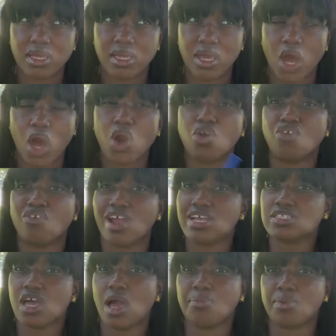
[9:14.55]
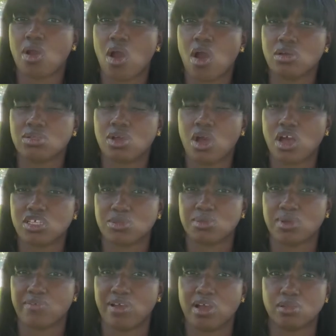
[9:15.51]
Oh, Grasshopper cost
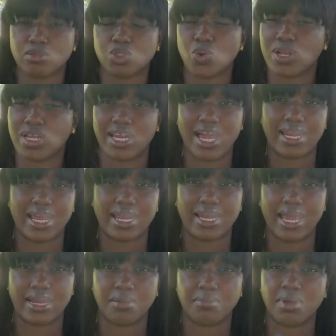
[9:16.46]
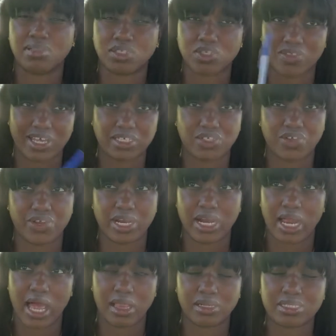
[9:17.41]
me around $29.99 a month. So that's
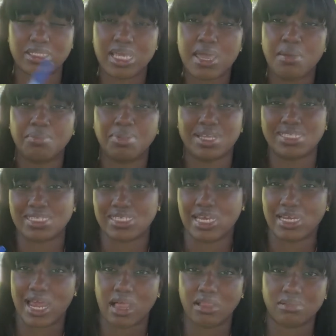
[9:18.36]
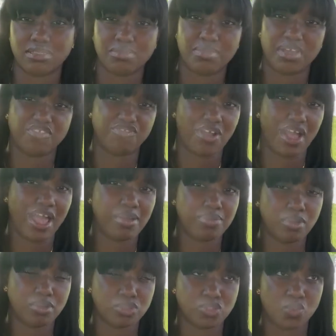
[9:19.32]
$30 plus $10 a month for
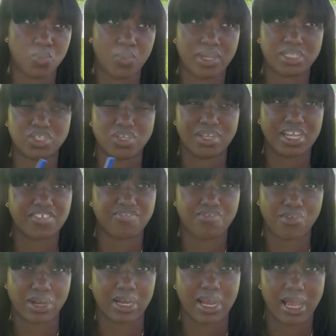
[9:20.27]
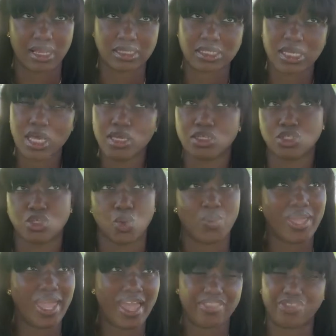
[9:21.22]
Postal One. So that's $40. So
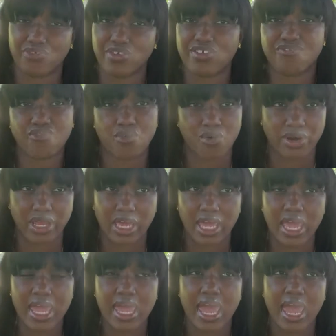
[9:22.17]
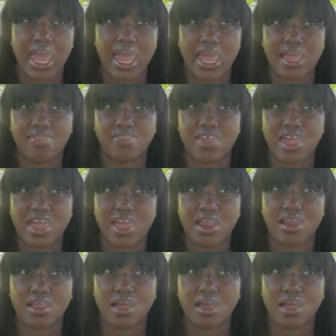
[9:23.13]
we at $340. And then